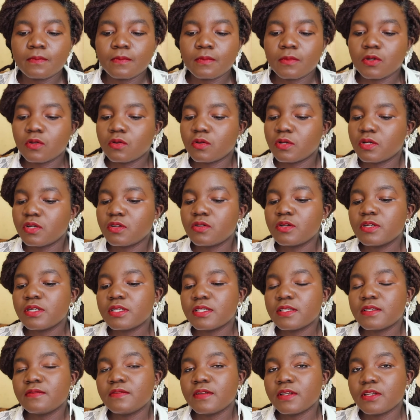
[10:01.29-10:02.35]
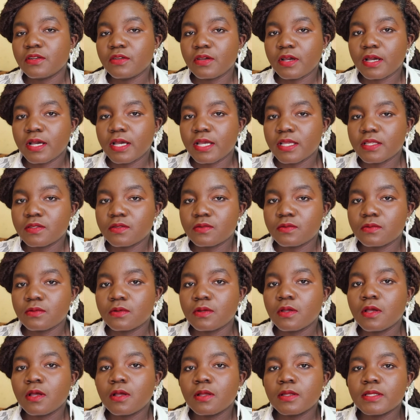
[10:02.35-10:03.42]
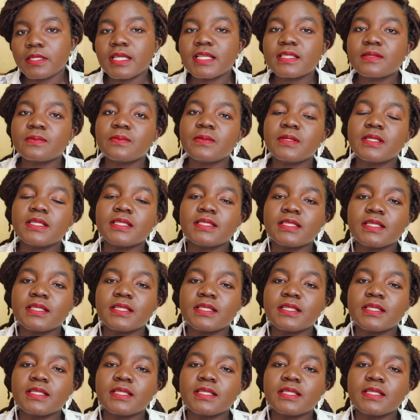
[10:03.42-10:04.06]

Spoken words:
no, not even your high school, just please